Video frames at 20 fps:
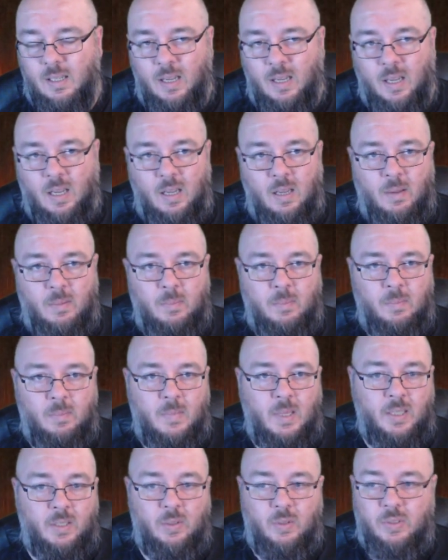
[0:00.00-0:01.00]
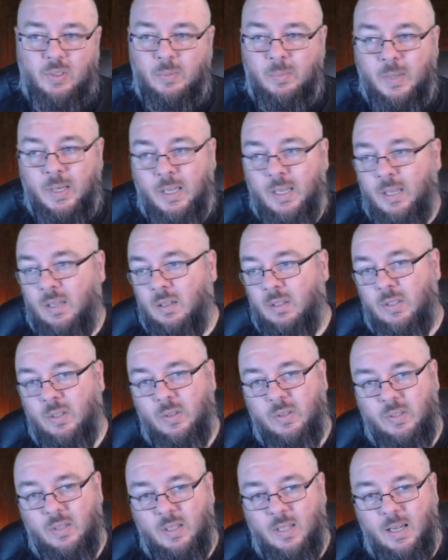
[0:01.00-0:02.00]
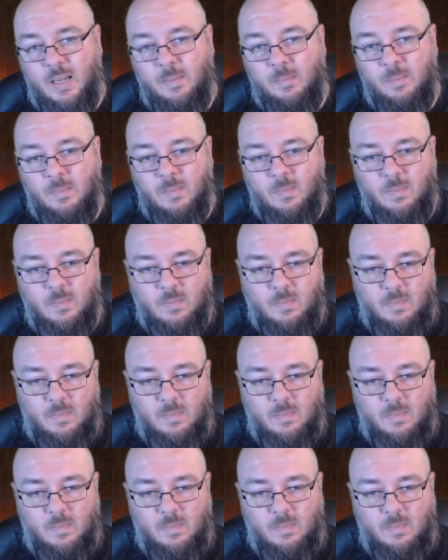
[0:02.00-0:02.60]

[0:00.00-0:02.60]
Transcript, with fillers: Um, they do it to me, I do it to them.